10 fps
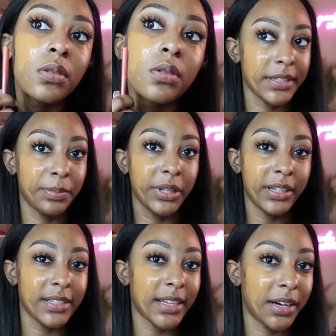Let's
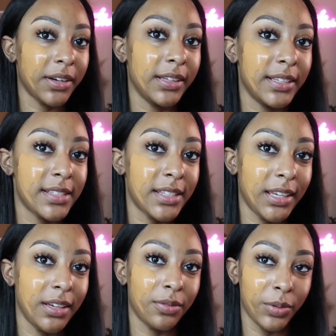blend this out and let's
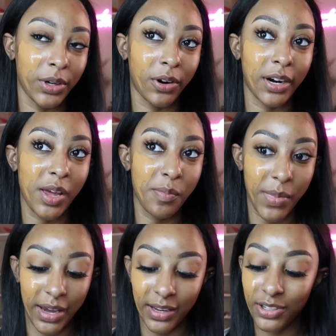see if we are a
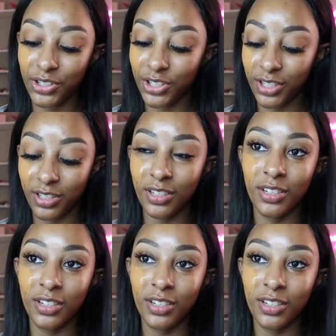match.